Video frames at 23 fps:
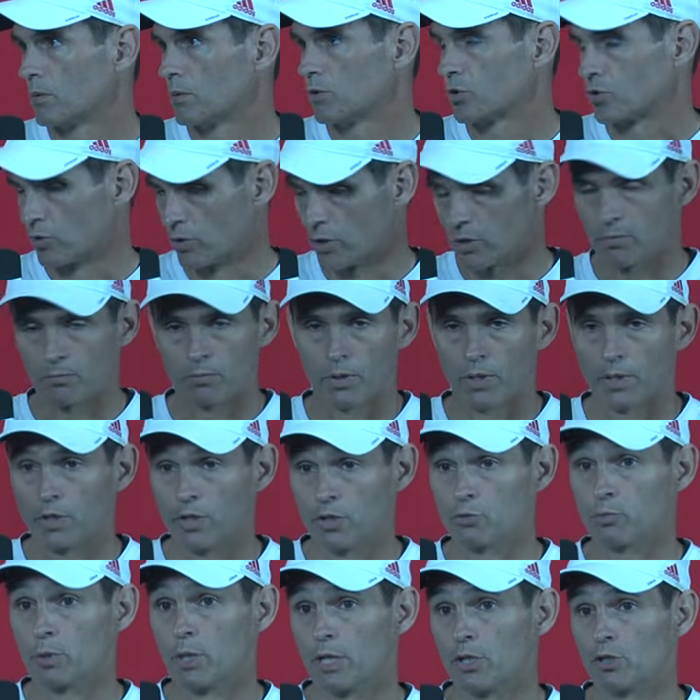Sure. No,
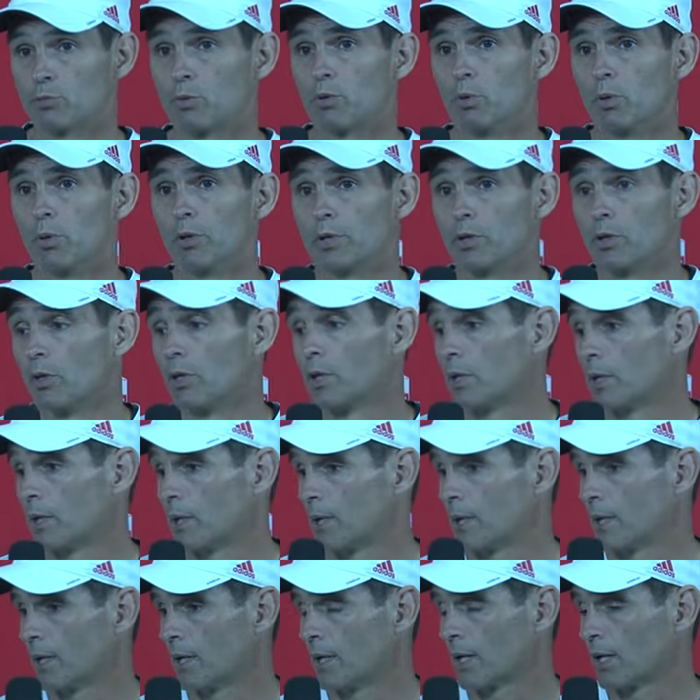he's been really good.
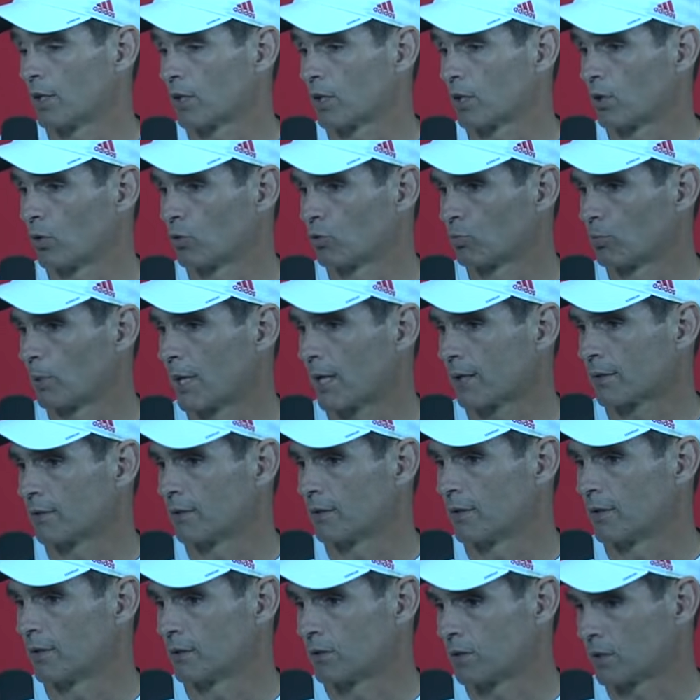It goes back
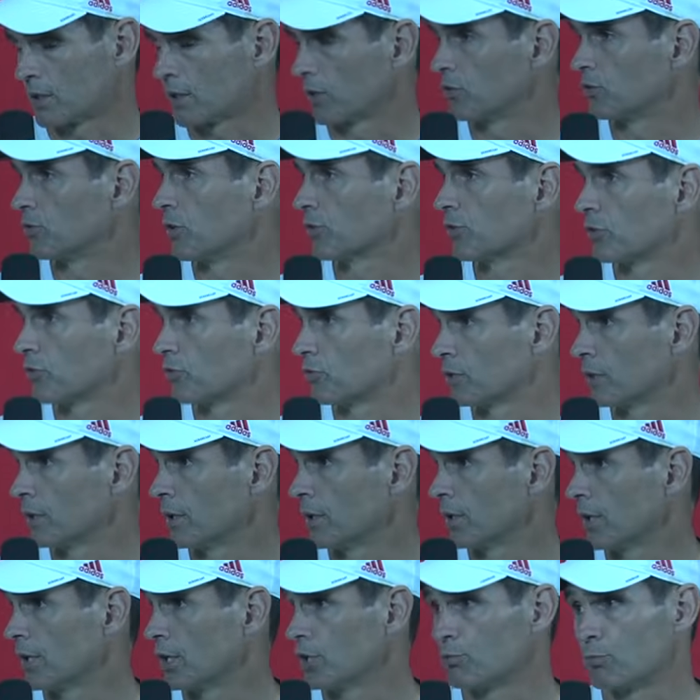to the consistency.
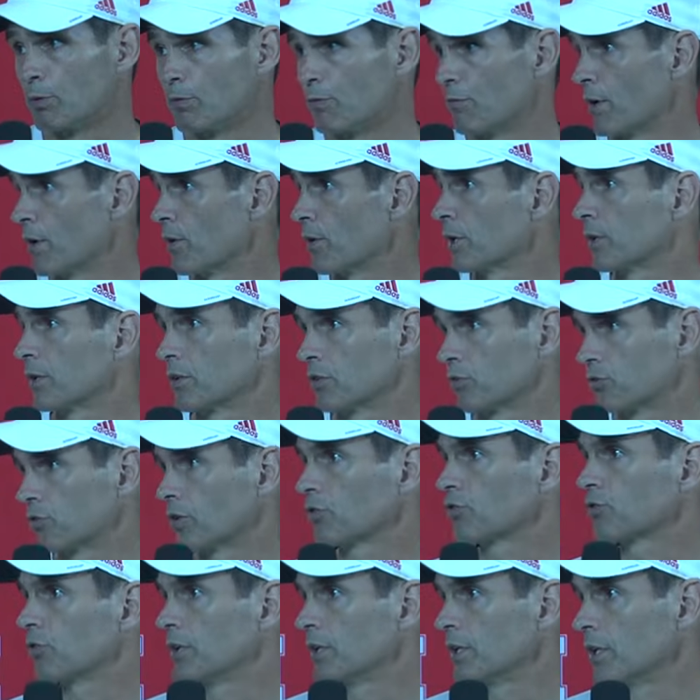He's been very
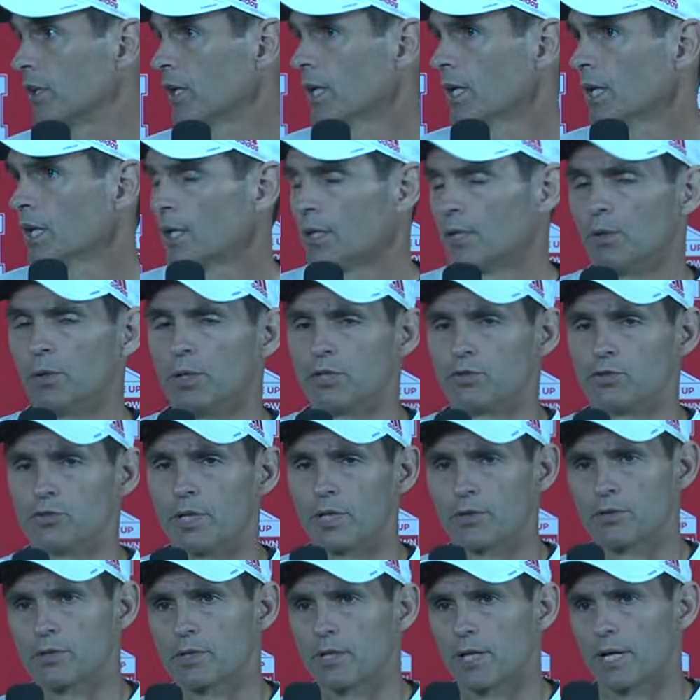consistent. He's
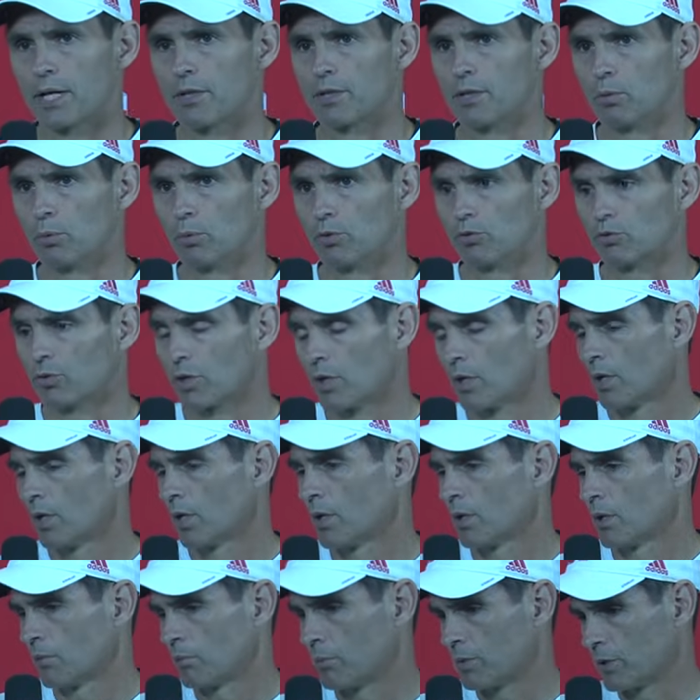another guy that was,
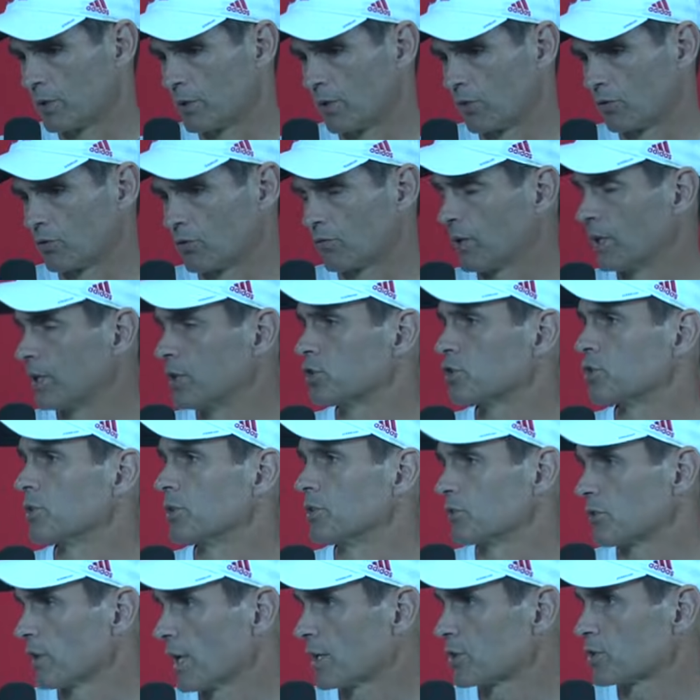because of
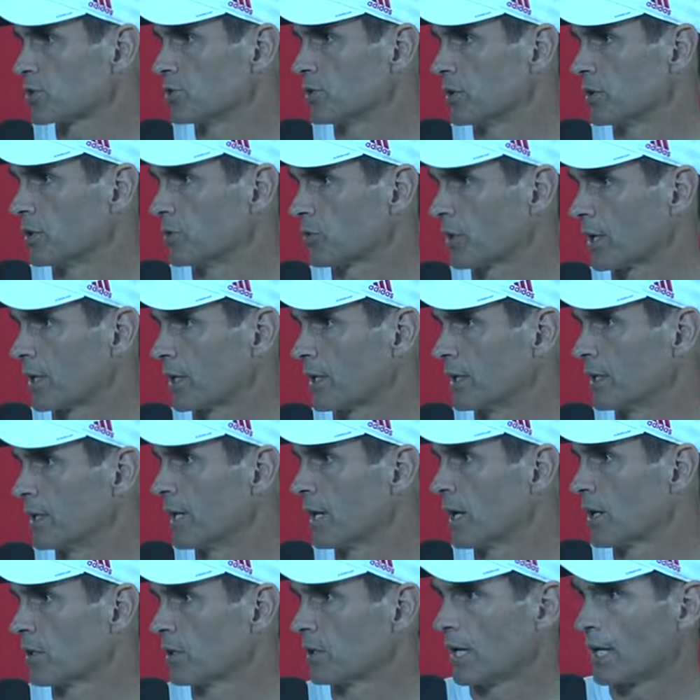injuries last year, is kind of in and
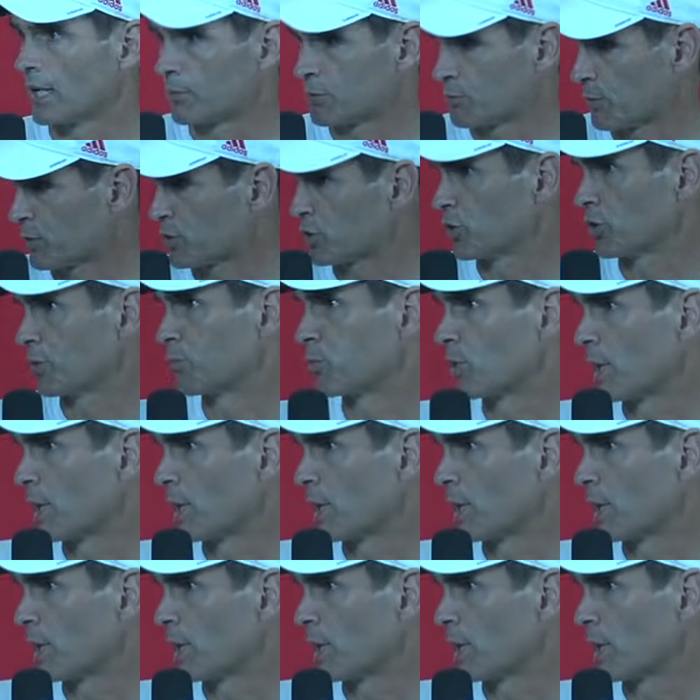out of the lineup, especially during